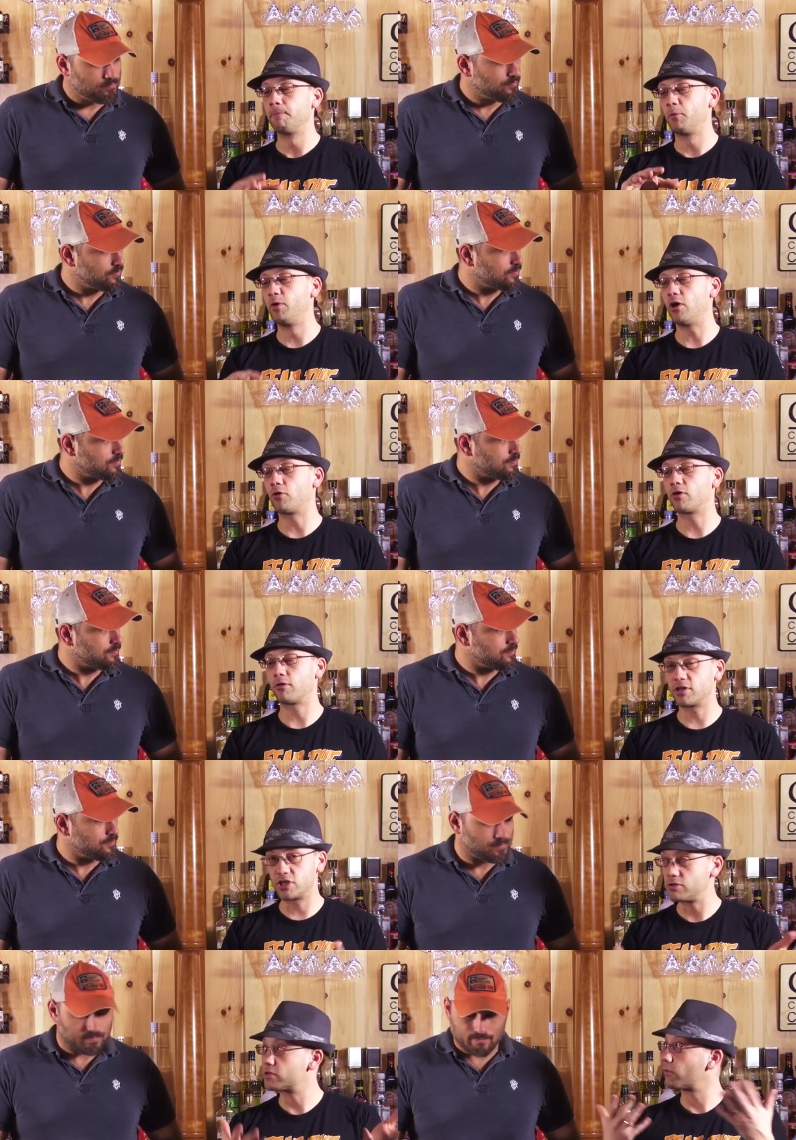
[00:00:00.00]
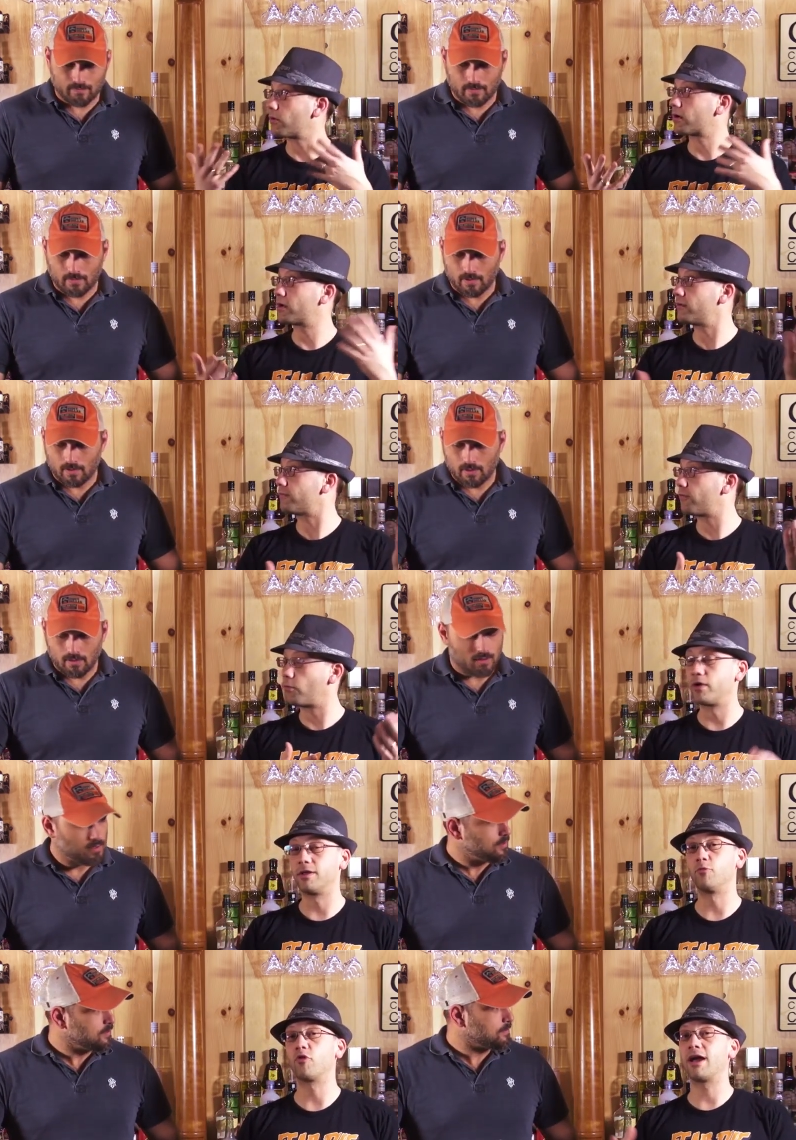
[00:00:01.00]
Speaker 1: We know Curtis used to work for
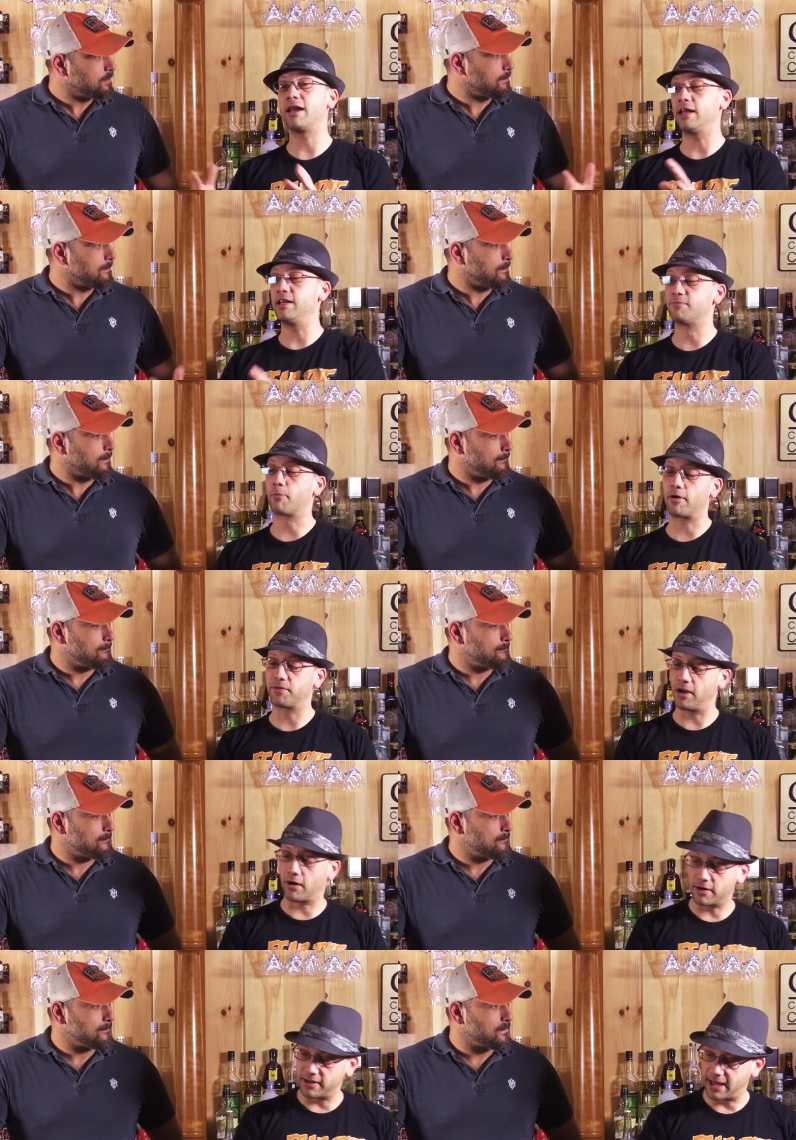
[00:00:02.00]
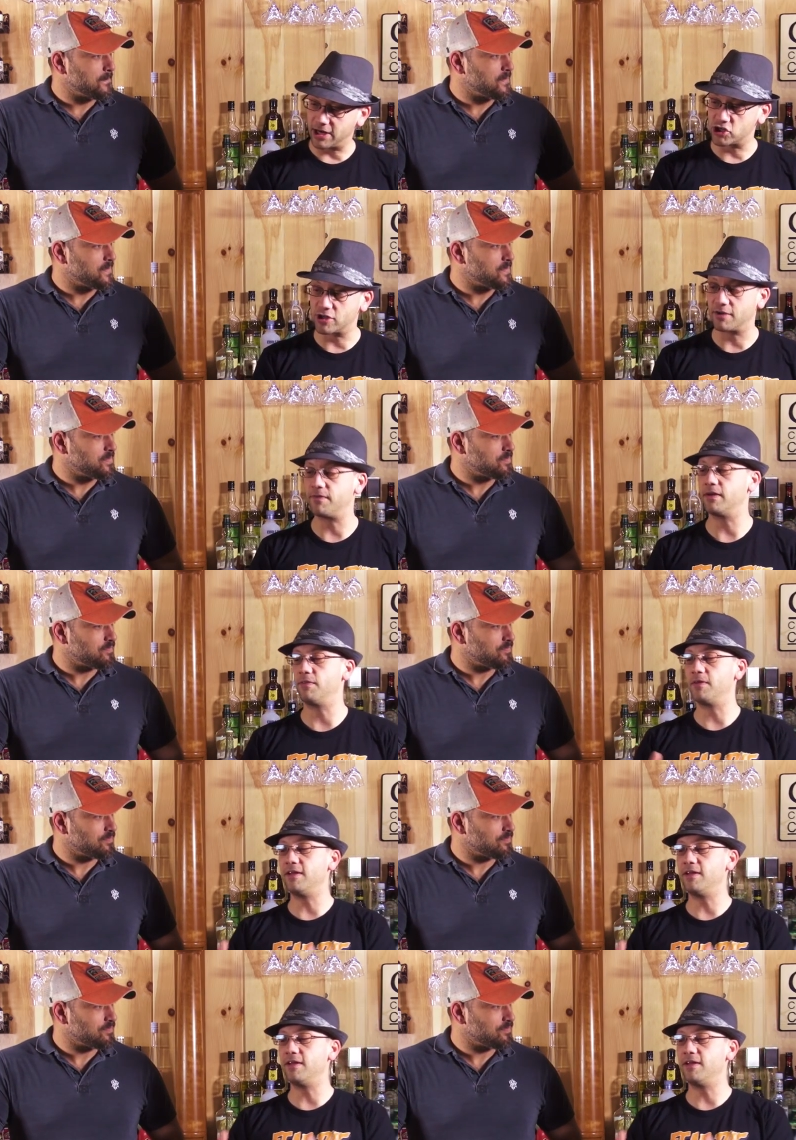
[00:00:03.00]
William Grant. He's brought the Art in the Age stuff in.